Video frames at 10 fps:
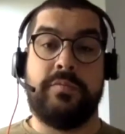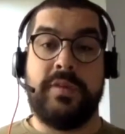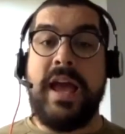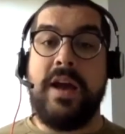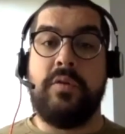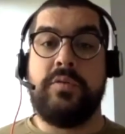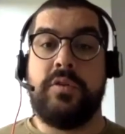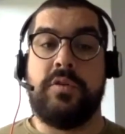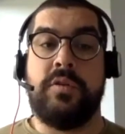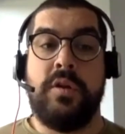Now
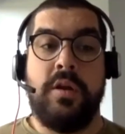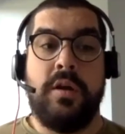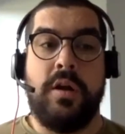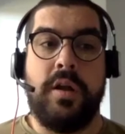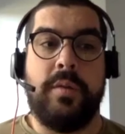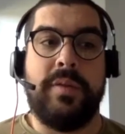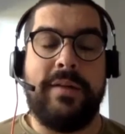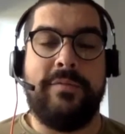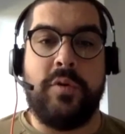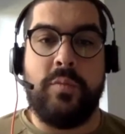you're on a
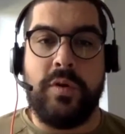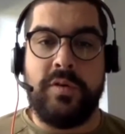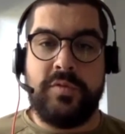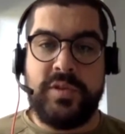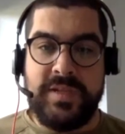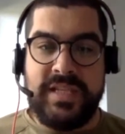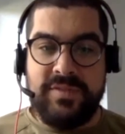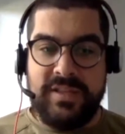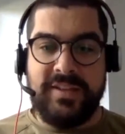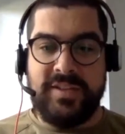platform where
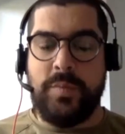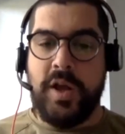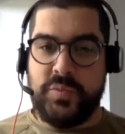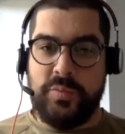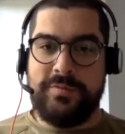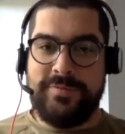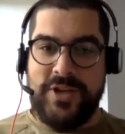specific things are possible.